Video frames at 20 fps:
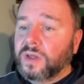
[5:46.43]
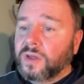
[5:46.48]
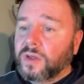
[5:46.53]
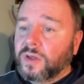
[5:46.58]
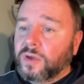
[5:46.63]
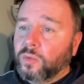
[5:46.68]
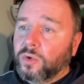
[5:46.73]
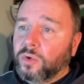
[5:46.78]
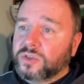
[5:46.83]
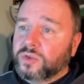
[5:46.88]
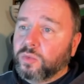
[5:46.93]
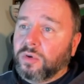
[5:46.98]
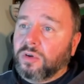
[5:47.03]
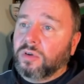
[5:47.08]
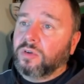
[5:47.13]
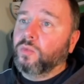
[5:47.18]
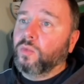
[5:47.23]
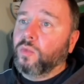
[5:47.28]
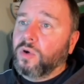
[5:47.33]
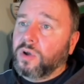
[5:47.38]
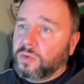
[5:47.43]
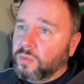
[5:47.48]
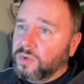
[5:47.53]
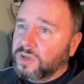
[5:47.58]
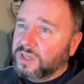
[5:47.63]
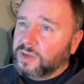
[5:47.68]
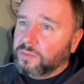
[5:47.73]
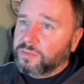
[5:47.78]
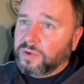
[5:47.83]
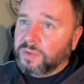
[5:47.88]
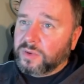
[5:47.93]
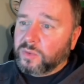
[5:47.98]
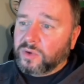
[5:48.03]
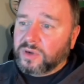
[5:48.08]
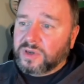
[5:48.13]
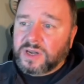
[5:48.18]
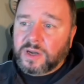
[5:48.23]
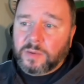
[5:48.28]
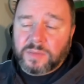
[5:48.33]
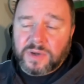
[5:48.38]
What's 1, 1? Well, you can probably work
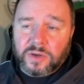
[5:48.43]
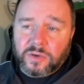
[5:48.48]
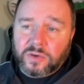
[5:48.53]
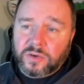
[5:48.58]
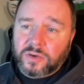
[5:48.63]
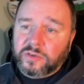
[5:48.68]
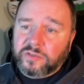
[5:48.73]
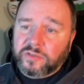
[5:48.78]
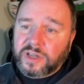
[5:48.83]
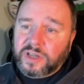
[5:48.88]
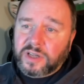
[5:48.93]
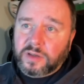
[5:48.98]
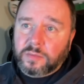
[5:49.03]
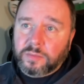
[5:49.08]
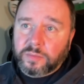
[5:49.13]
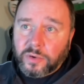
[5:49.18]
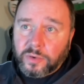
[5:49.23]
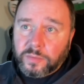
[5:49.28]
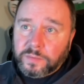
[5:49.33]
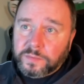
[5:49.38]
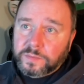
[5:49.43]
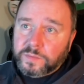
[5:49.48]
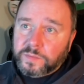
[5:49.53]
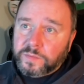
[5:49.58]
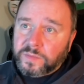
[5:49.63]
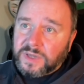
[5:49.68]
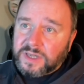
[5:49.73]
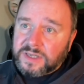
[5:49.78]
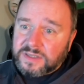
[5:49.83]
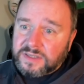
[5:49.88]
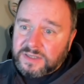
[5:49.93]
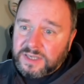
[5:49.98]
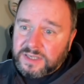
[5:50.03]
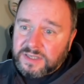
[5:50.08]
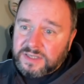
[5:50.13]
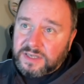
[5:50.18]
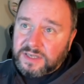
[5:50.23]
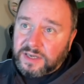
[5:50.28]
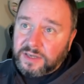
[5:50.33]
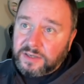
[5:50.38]
it out by looking over here. But
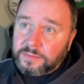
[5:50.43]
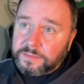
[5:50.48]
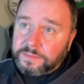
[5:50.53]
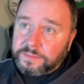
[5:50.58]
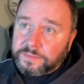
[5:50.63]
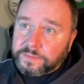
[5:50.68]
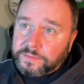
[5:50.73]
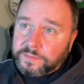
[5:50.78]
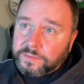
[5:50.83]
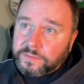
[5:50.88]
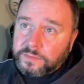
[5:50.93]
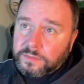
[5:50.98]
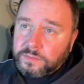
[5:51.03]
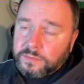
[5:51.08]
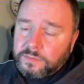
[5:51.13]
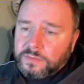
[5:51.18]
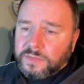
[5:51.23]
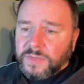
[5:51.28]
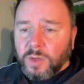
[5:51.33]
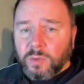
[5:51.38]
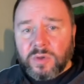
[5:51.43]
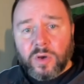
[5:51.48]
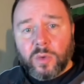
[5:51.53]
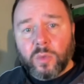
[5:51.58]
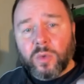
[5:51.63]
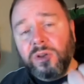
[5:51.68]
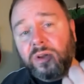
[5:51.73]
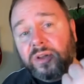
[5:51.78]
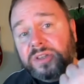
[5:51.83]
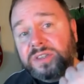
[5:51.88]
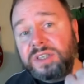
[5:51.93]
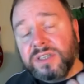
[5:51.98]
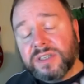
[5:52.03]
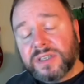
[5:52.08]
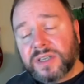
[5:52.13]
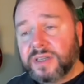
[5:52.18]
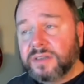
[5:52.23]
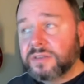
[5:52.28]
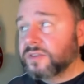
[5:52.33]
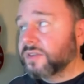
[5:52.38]
16, we've got one lot of
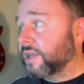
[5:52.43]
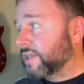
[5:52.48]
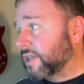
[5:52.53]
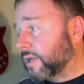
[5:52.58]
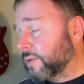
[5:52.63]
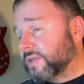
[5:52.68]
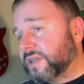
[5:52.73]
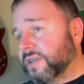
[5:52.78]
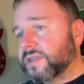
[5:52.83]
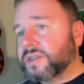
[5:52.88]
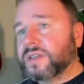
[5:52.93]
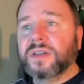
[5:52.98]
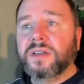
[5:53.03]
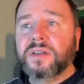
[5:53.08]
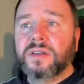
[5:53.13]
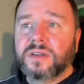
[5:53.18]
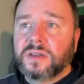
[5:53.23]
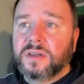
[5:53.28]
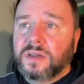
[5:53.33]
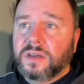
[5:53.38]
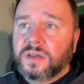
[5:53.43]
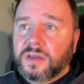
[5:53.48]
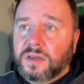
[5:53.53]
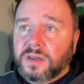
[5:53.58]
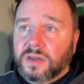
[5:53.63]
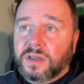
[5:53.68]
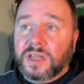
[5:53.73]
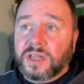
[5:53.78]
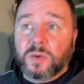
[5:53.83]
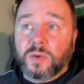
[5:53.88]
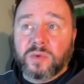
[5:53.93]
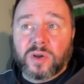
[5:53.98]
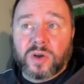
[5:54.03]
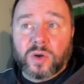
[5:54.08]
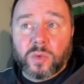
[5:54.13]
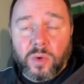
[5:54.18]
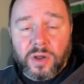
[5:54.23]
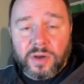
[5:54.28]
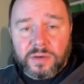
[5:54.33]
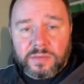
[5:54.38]
16. So there's our 16. And then we've got a
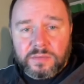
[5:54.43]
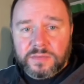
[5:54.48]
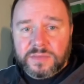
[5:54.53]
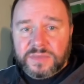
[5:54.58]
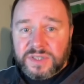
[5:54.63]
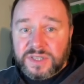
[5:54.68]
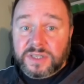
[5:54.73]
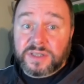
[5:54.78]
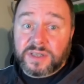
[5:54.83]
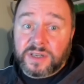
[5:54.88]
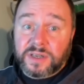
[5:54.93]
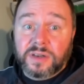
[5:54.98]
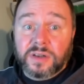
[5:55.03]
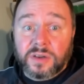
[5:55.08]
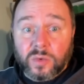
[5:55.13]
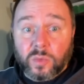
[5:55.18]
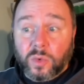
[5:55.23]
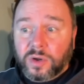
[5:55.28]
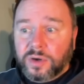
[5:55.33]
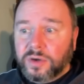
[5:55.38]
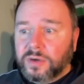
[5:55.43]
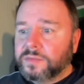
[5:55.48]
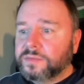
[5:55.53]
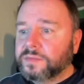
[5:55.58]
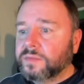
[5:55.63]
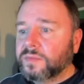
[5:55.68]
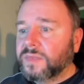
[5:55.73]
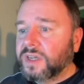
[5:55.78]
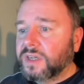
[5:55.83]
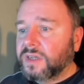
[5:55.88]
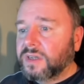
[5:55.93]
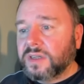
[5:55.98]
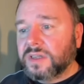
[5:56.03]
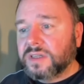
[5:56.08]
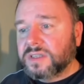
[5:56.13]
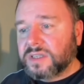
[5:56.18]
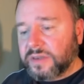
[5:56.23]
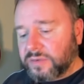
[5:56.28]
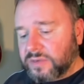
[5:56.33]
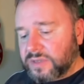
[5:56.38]
1. 16 and a 1 is
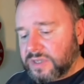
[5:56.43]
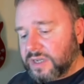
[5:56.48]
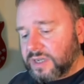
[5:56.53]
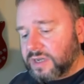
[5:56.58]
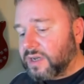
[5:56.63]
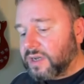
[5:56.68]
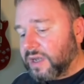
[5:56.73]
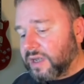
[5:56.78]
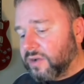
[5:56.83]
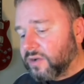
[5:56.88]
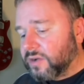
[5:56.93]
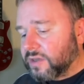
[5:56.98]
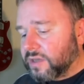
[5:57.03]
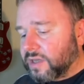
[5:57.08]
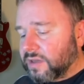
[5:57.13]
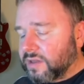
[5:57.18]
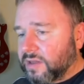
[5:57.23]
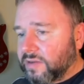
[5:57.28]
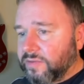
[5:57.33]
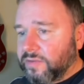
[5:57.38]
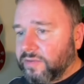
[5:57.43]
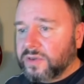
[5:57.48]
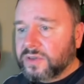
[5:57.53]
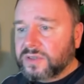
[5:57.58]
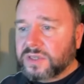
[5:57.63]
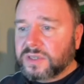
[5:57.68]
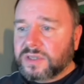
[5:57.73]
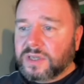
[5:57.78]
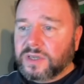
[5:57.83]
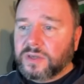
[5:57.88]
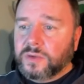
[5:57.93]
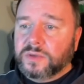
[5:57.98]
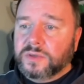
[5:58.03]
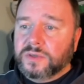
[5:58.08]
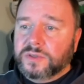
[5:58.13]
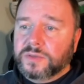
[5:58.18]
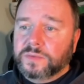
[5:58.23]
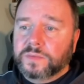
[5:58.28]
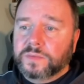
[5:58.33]
17. And hey, look at that. That follows the sequence.